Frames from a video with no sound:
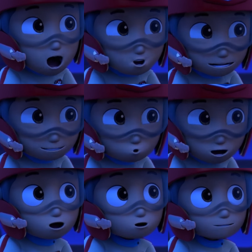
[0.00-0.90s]
One
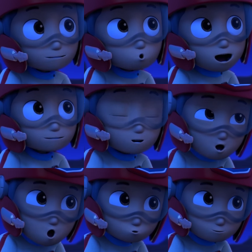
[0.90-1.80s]
rescue down, one
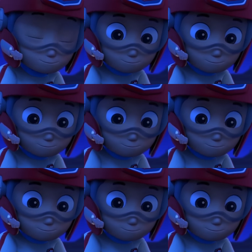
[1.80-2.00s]
to go.